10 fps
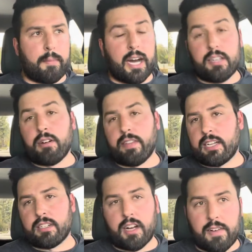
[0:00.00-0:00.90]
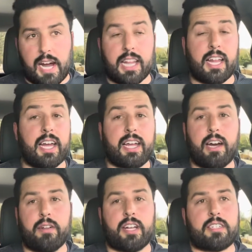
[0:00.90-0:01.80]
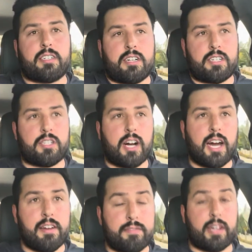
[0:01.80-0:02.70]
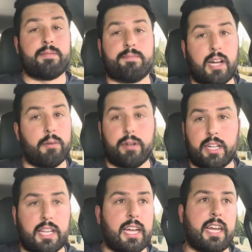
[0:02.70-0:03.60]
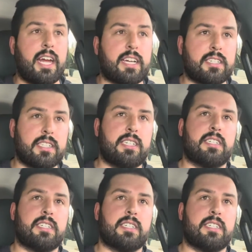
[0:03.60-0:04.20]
I do have that turned off. I like how electric cars drive. I really like it, actually.